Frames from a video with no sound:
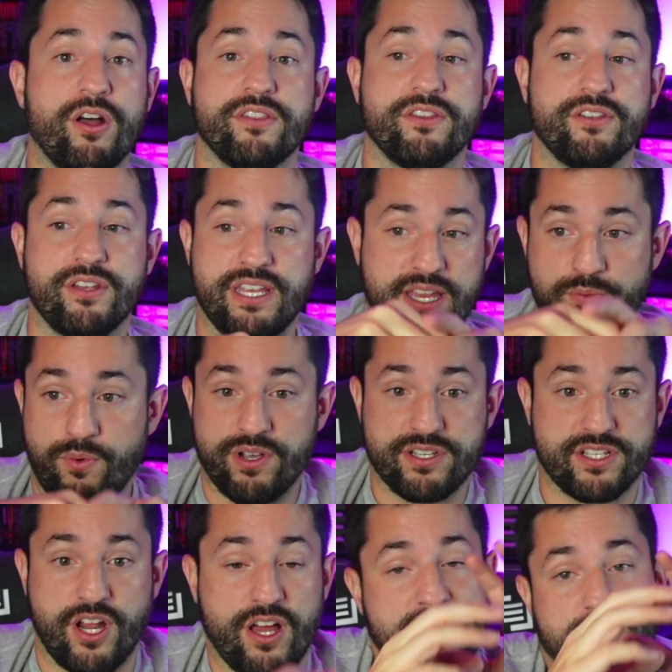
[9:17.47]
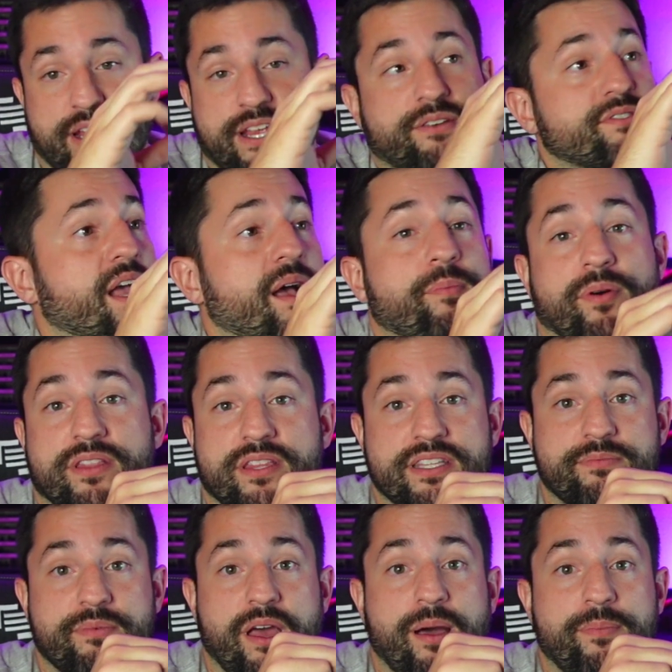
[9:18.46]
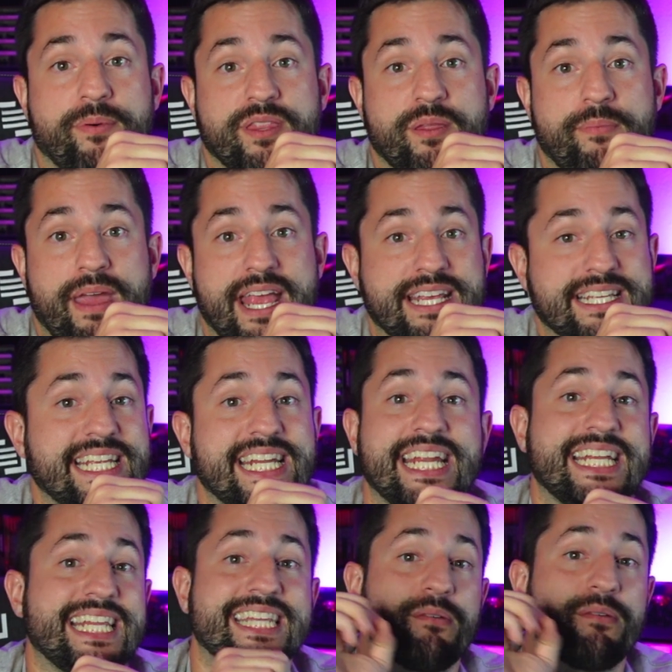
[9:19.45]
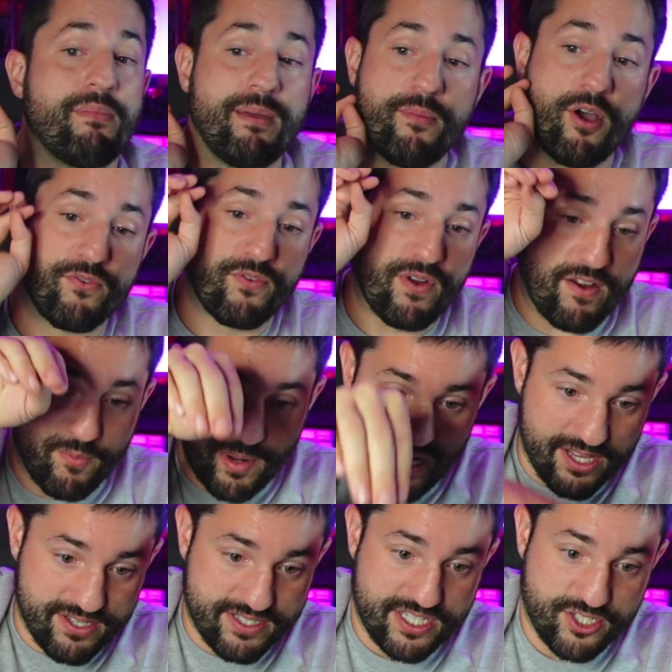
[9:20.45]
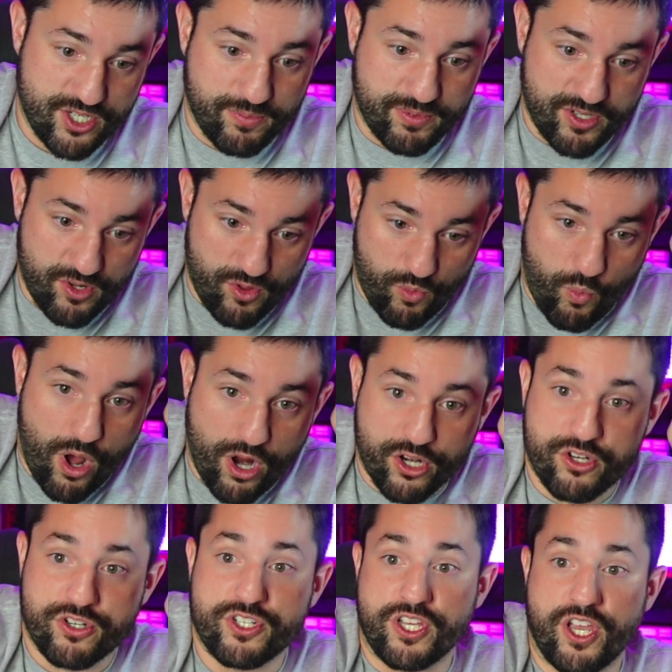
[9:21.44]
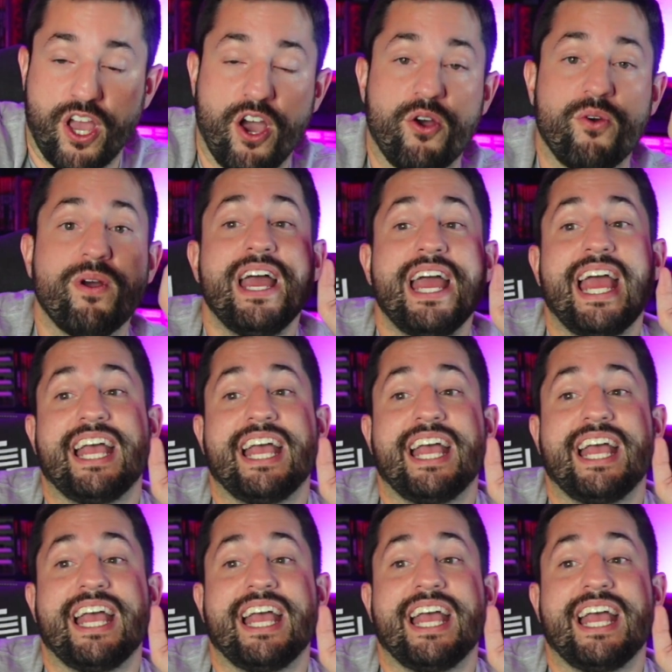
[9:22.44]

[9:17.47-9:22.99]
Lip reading: on he wasn't on there. He was up on the banks. He didn't get the memo for everybody else that jumped into the water to go.